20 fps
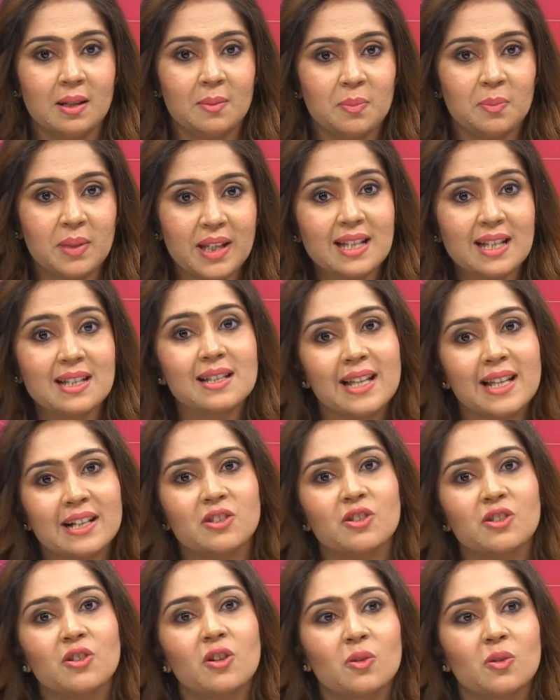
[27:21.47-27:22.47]
Please
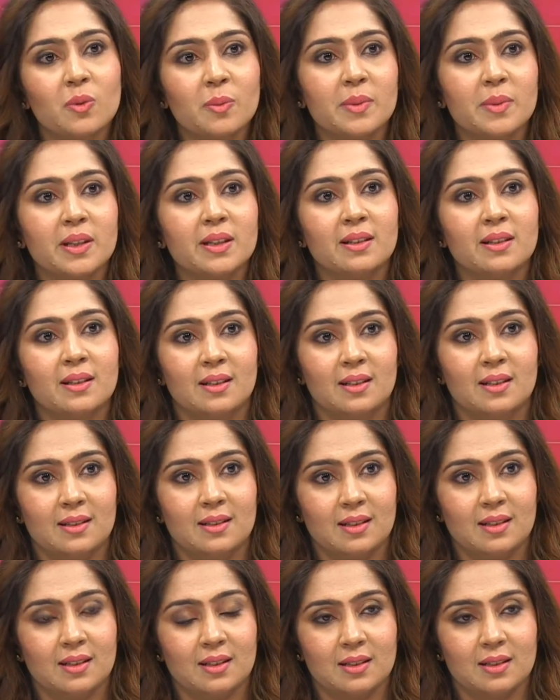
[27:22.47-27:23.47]
let your women,
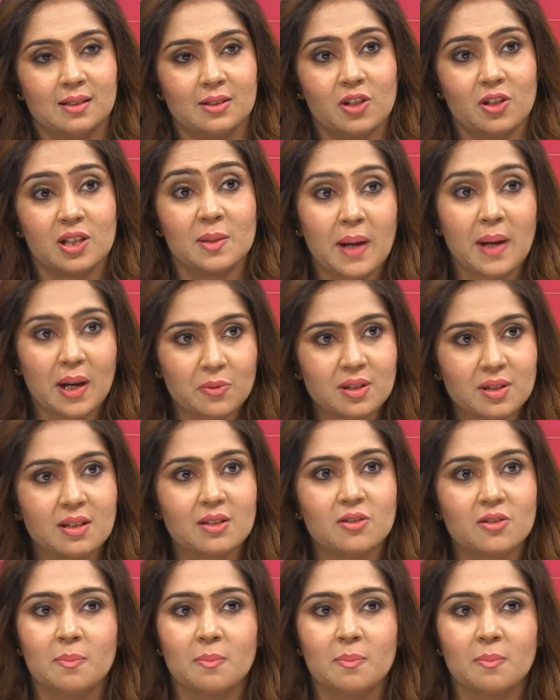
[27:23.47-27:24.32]
your spouses,